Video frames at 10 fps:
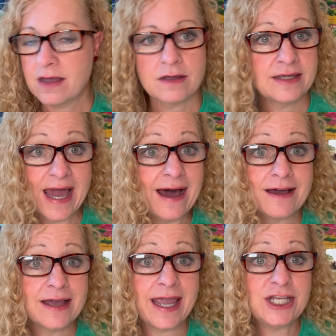yeah,
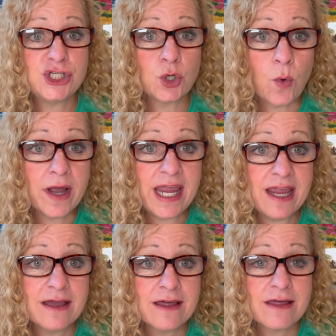enjoy
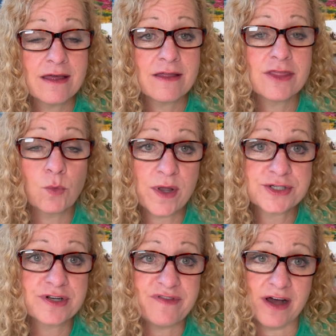the
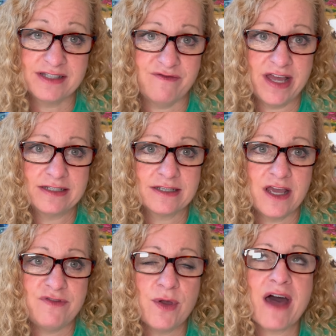Wizard of Oz event.
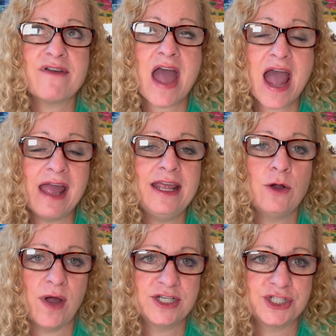If you have any
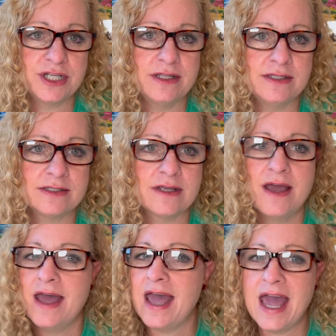questions,
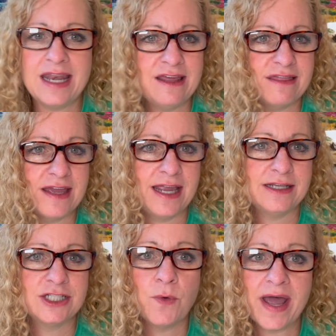anything,
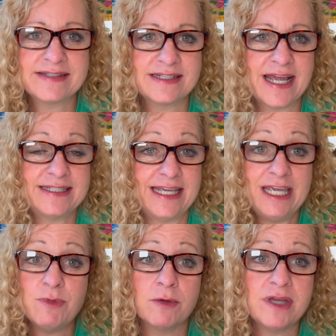don't hesitate to
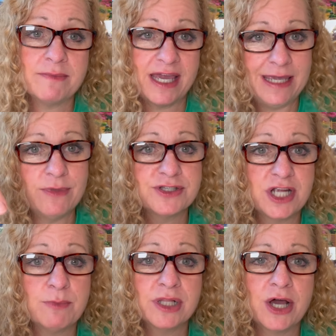email me. My email's
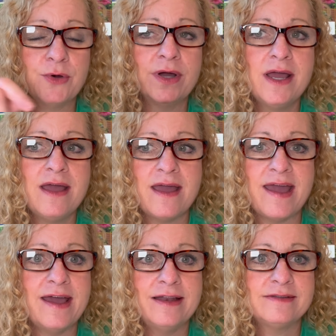down below
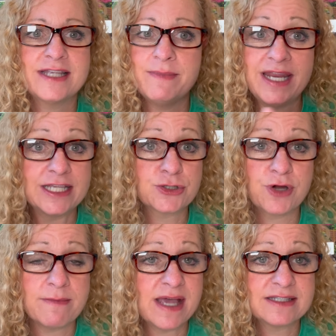and send me an
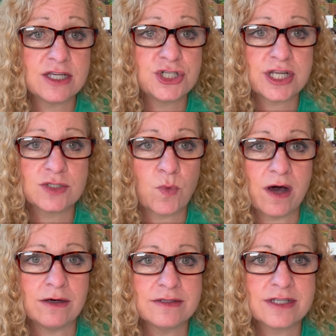Instagram message as
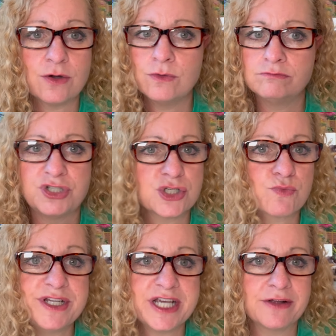well. So just
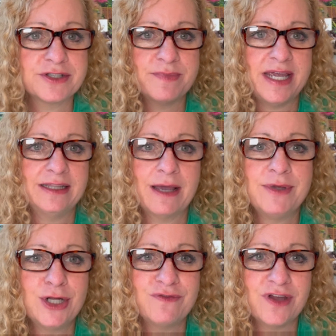reach out to me and let
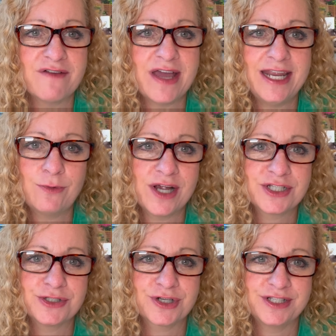me know if you have any
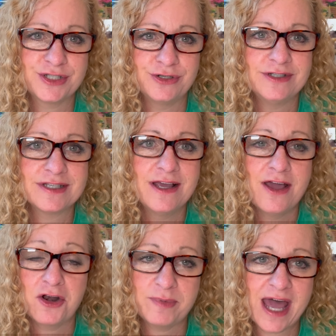questions or concerns
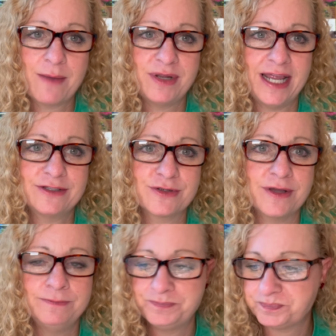and I'll be happy to answer them.